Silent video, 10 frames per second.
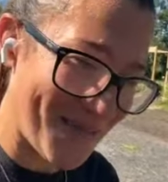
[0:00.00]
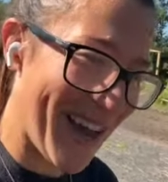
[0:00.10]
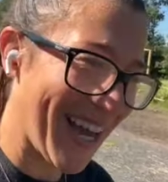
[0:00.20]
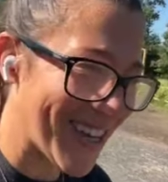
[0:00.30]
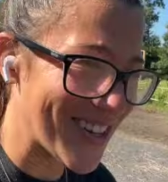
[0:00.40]

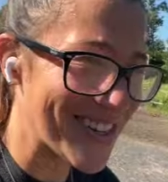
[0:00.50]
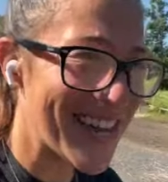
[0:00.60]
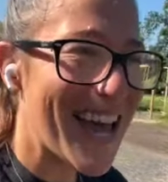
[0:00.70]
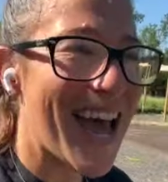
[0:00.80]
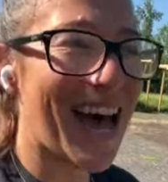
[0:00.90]
piles,
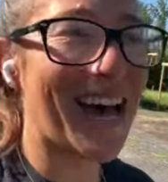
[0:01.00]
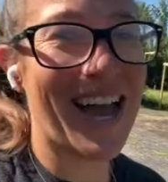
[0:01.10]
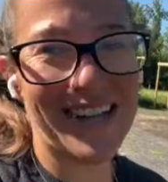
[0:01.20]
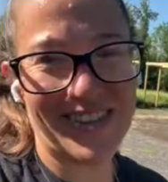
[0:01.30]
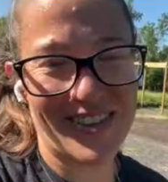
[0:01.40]

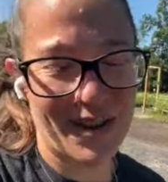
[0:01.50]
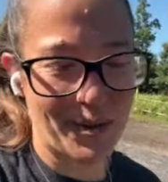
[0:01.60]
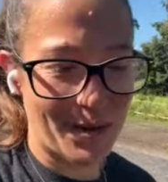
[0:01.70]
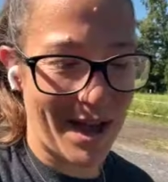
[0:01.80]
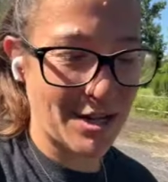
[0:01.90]
and so they
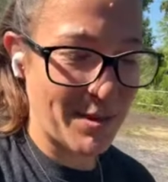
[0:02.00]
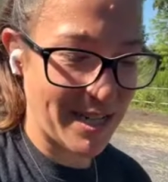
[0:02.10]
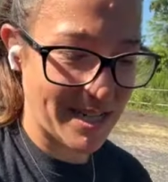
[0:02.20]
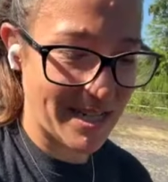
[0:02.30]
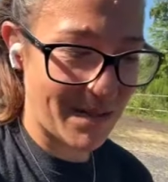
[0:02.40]
will actually be
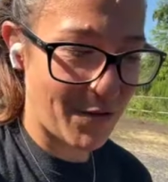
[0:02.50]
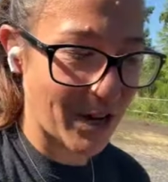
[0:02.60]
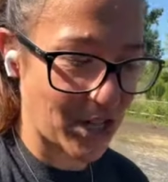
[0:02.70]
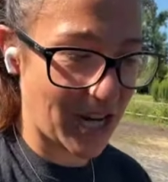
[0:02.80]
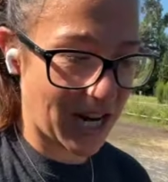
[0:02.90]

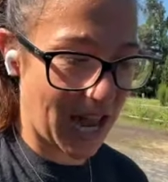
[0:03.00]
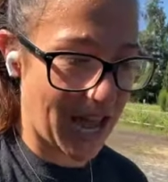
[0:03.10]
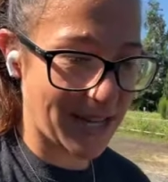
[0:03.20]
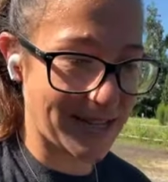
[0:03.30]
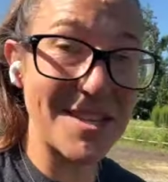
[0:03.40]
functioning
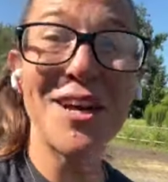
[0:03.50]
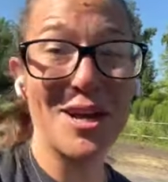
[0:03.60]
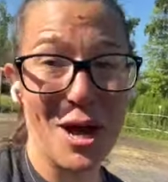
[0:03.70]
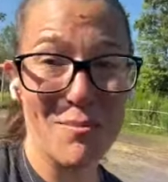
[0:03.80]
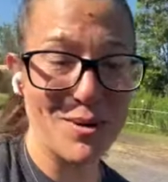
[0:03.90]
as
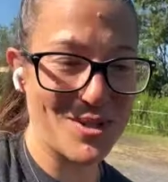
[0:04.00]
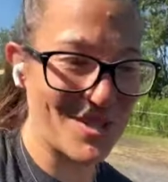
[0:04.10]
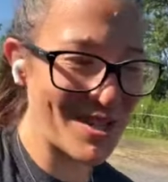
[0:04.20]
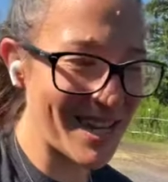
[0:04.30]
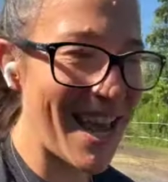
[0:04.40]
composters,